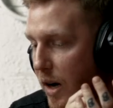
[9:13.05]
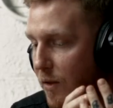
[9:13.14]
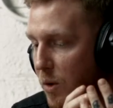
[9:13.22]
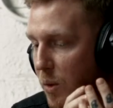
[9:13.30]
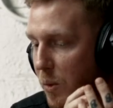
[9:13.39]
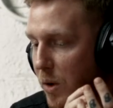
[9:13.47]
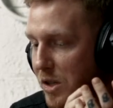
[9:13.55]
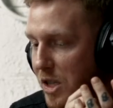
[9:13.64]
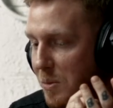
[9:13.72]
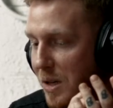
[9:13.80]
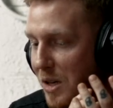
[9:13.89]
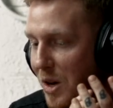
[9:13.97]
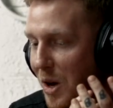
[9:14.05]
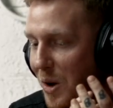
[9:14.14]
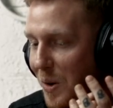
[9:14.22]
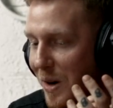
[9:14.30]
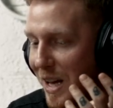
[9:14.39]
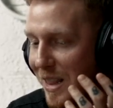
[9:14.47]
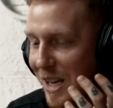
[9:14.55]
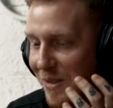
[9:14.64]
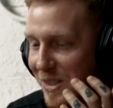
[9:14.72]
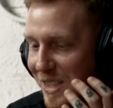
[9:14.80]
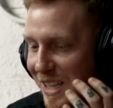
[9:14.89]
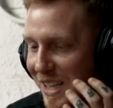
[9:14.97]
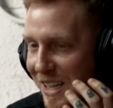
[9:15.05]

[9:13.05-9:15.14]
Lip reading: and everyone wants to be known, and they've just